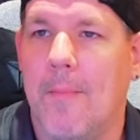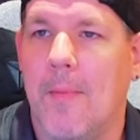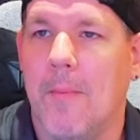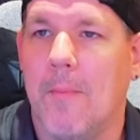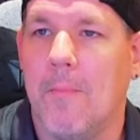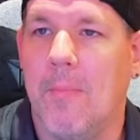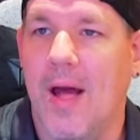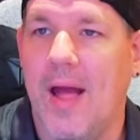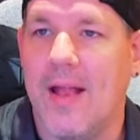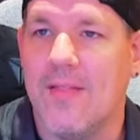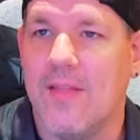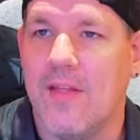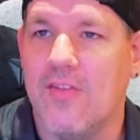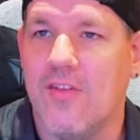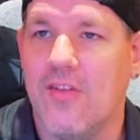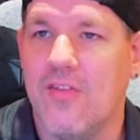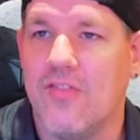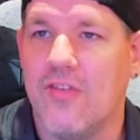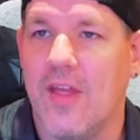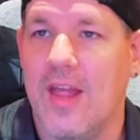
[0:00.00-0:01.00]
But this
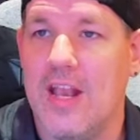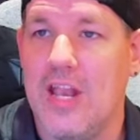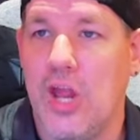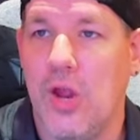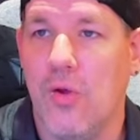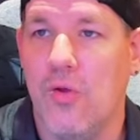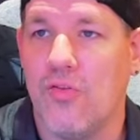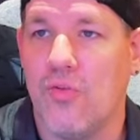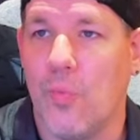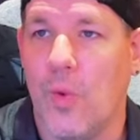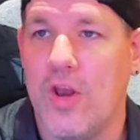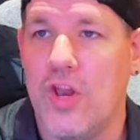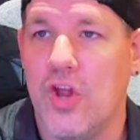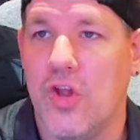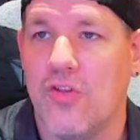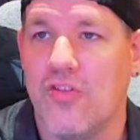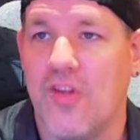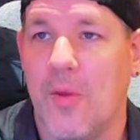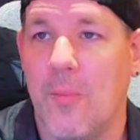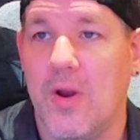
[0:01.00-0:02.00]
is in use
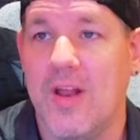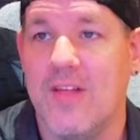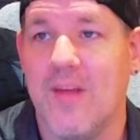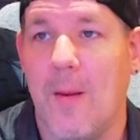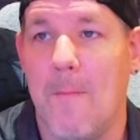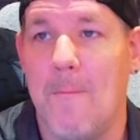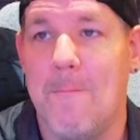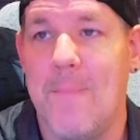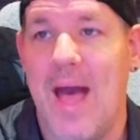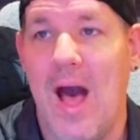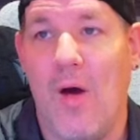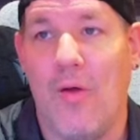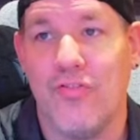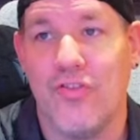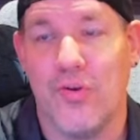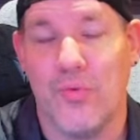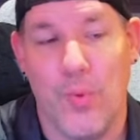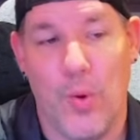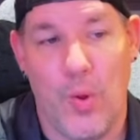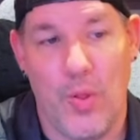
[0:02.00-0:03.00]
when someone is about
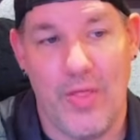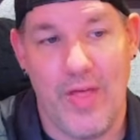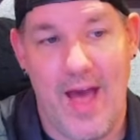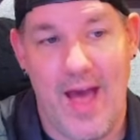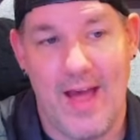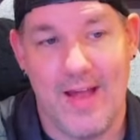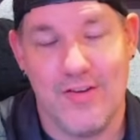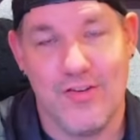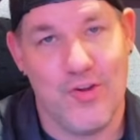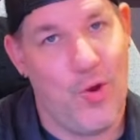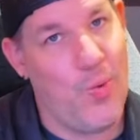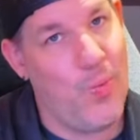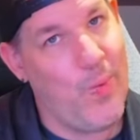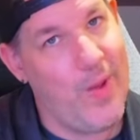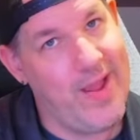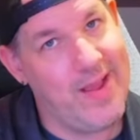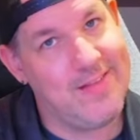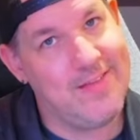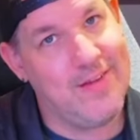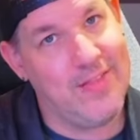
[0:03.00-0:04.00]
to roll that. Don't
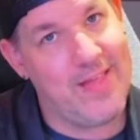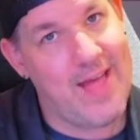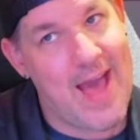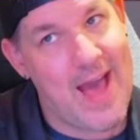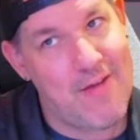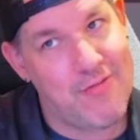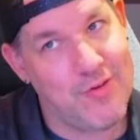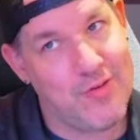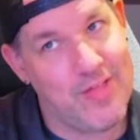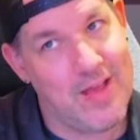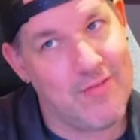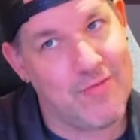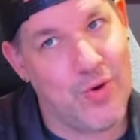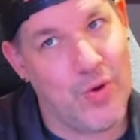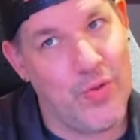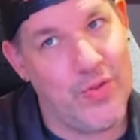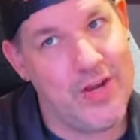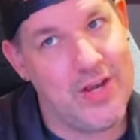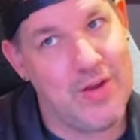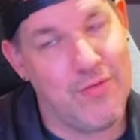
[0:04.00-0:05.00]
wait until after they've
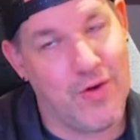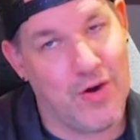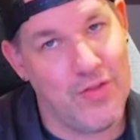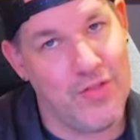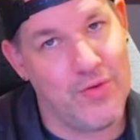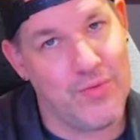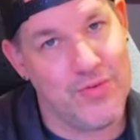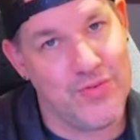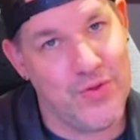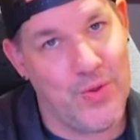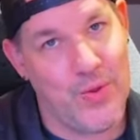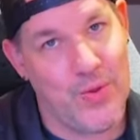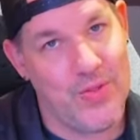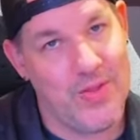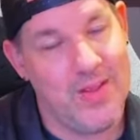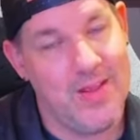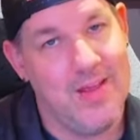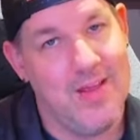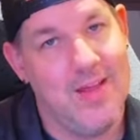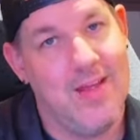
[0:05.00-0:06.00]
rolled it and you've heard the result.
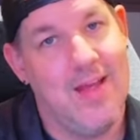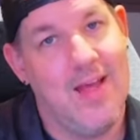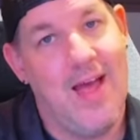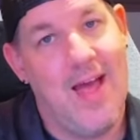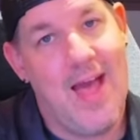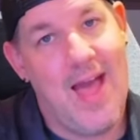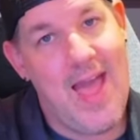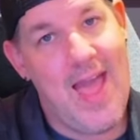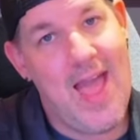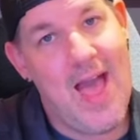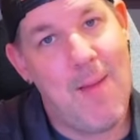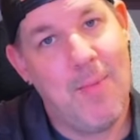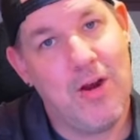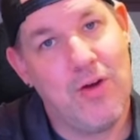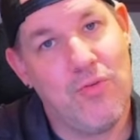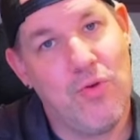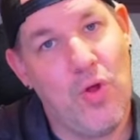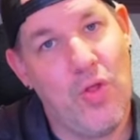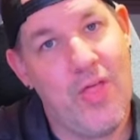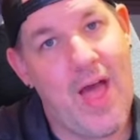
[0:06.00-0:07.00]
Hey, I'm going
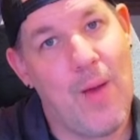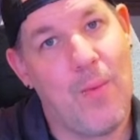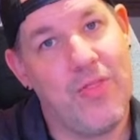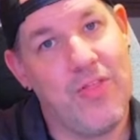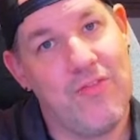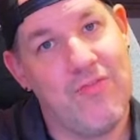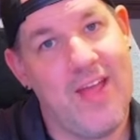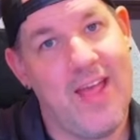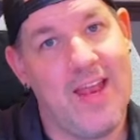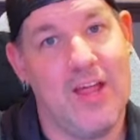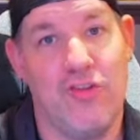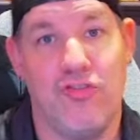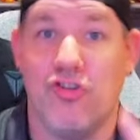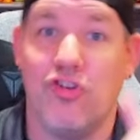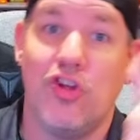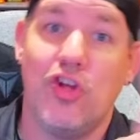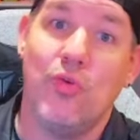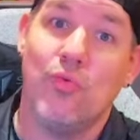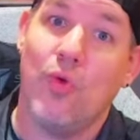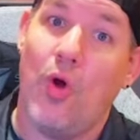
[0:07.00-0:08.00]
to roll that with advantage, or
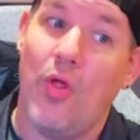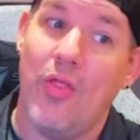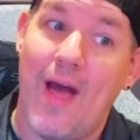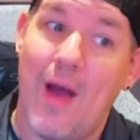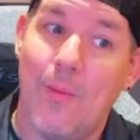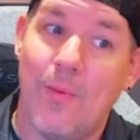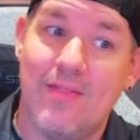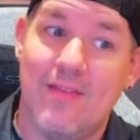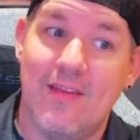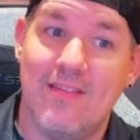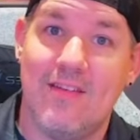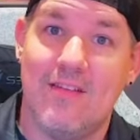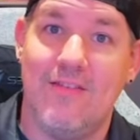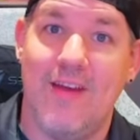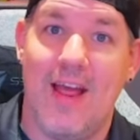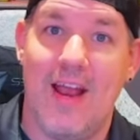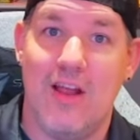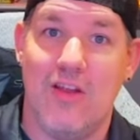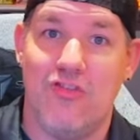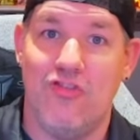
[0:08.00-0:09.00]
you roll that with
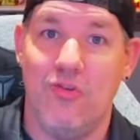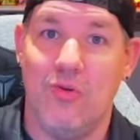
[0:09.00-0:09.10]
disadvantage.